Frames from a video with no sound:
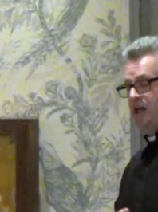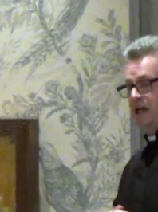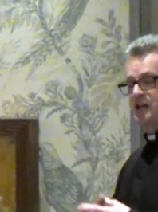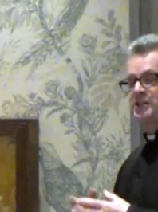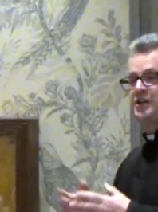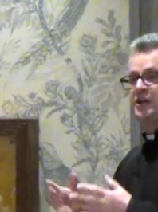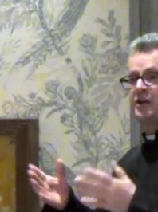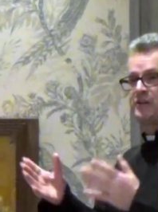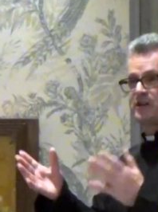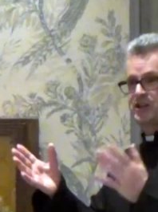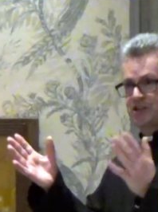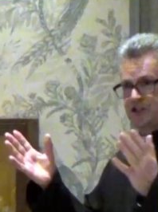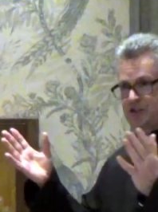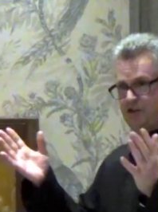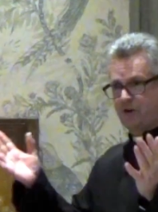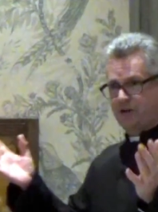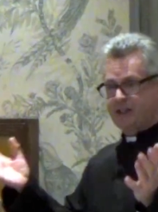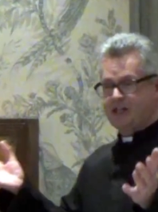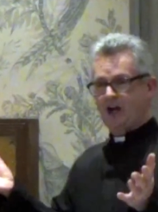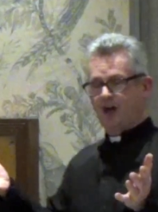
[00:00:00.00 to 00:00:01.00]
you know the
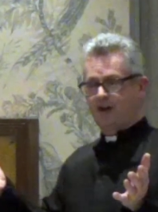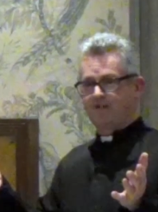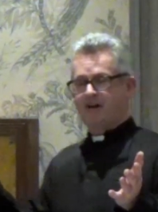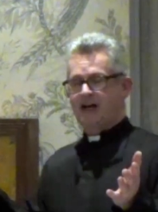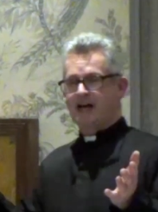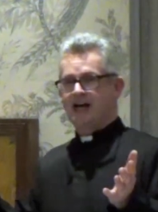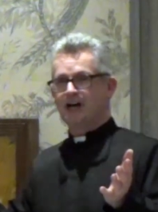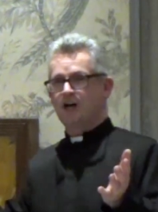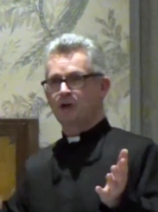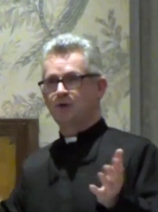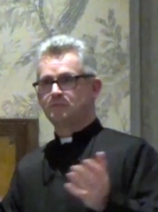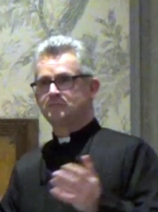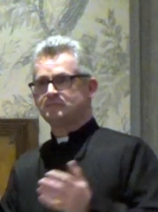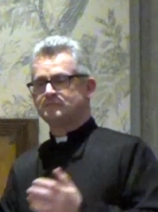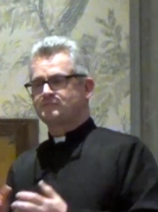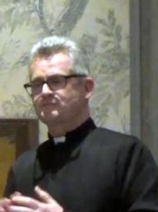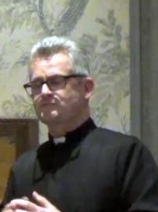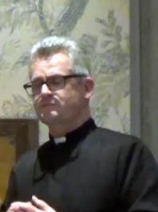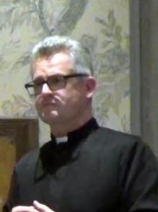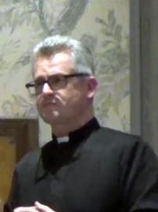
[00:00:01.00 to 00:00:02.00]
story of how
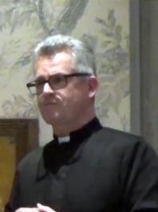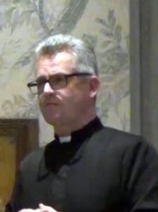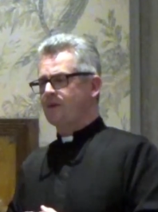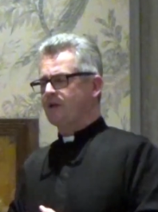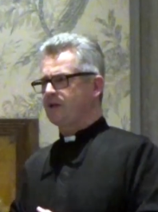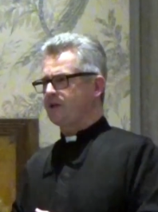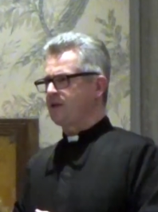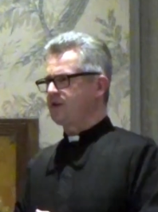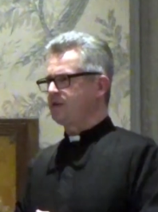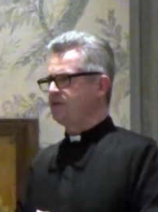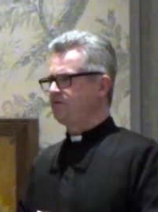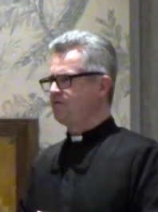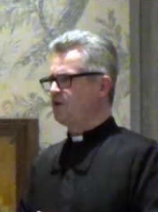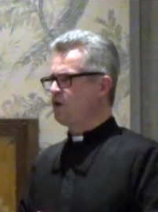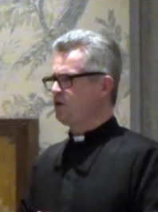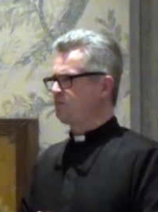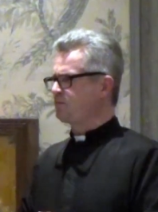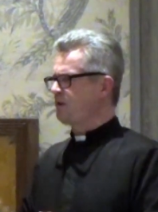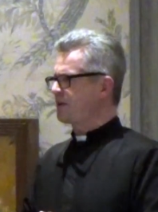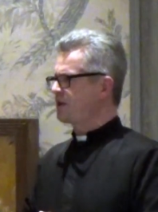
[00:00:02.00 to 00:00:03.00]
the
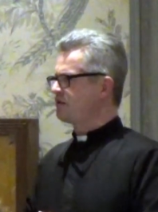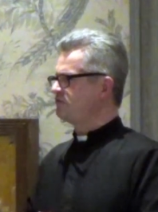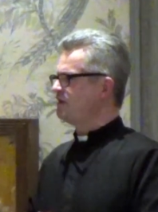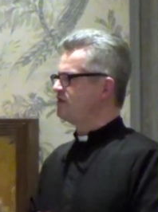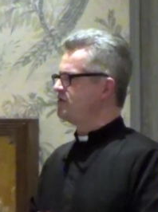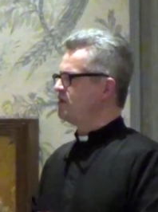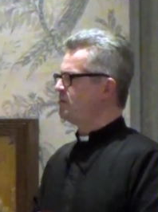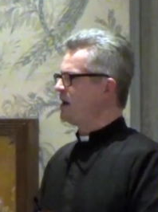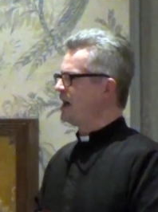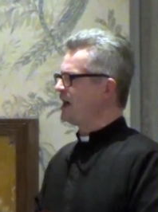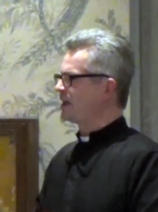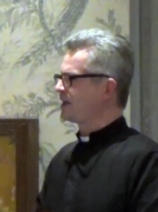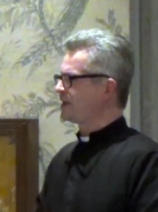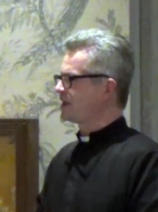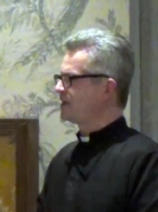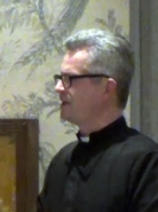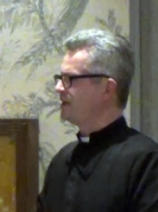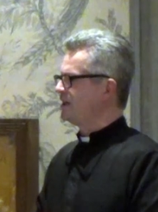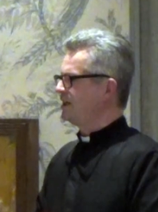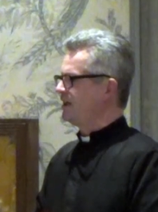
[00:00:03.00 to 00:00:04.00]
folk on the
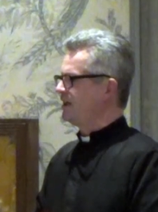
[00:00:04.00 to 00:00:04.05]
riverbank